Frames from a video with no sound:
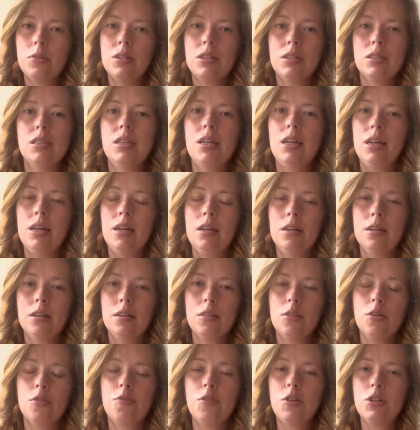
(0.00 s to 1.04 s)
to see
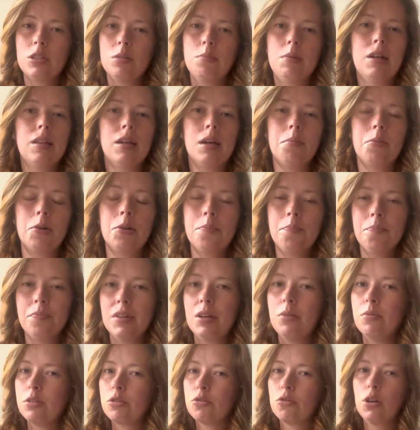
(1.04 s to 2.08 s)
the fruits of my labor.
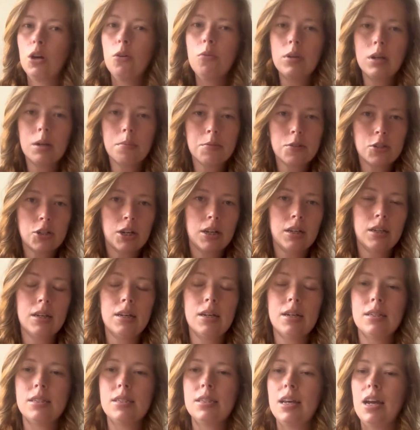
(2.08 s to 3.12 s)
It was growing up the
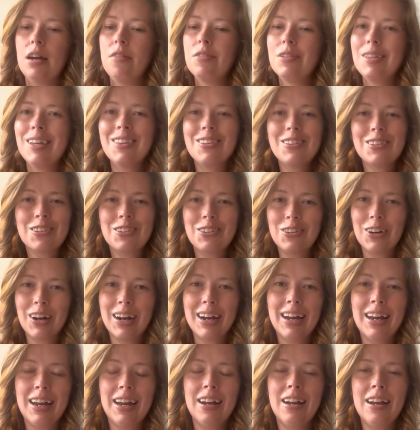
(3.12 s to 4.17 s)
trellis, everything looked
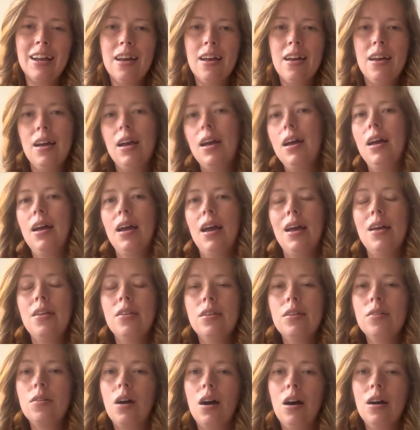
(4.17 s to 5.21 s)
great.
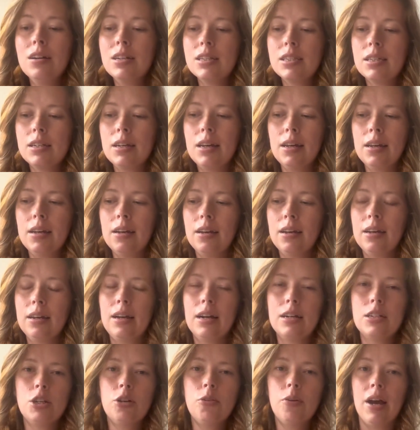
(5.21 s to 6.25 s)
And honestly, it
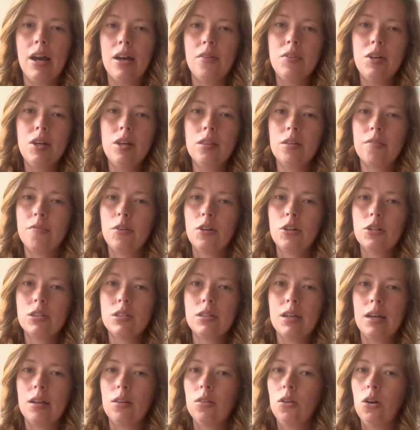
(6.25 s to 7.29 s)
got too heavy. The first
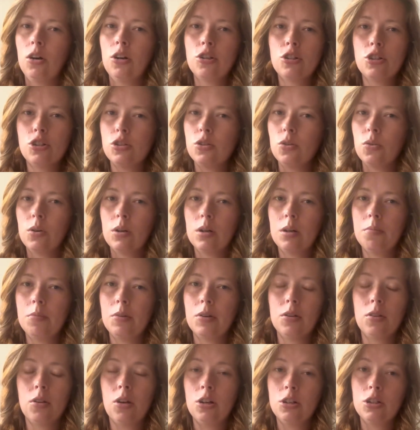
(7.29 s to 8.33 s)
like large storm
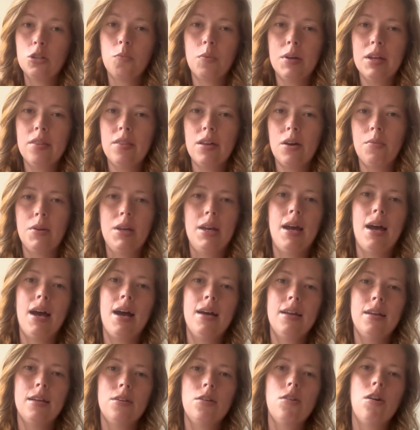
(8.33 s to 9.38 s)
or large wind that we
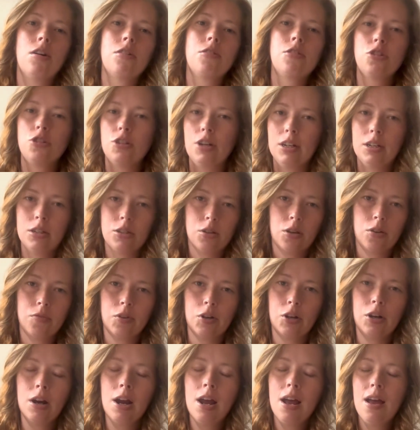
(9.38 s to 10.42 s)
had, it knocked the trellis
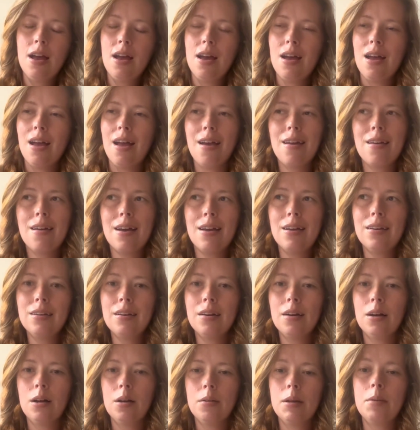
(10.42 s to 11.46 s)
over. And
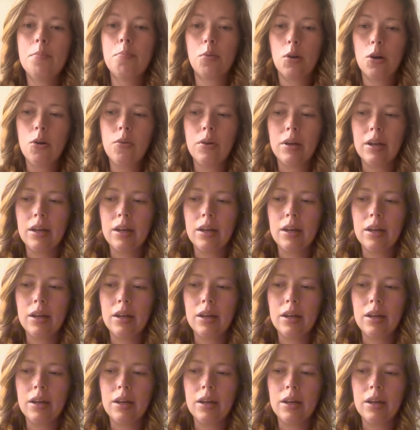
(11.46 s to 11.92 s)
it broke